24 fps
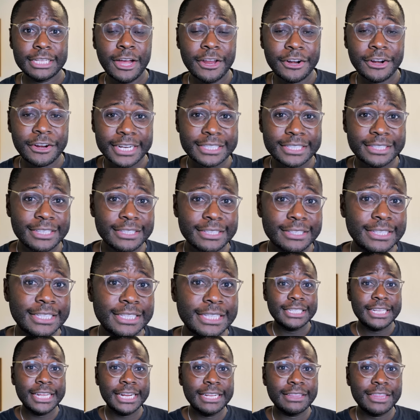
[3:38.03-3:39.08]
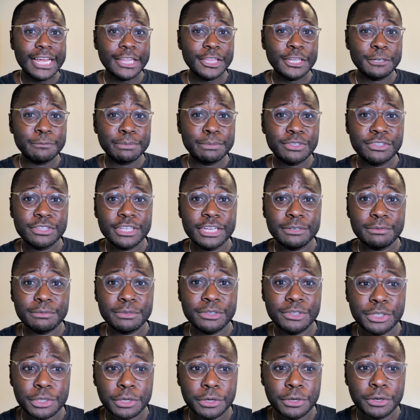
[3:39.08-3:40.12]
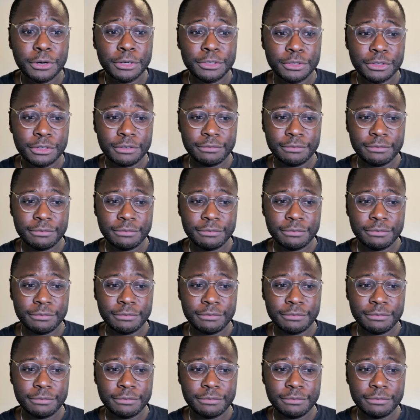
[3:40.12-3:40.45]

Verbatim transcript: 100x is 10,000% return on your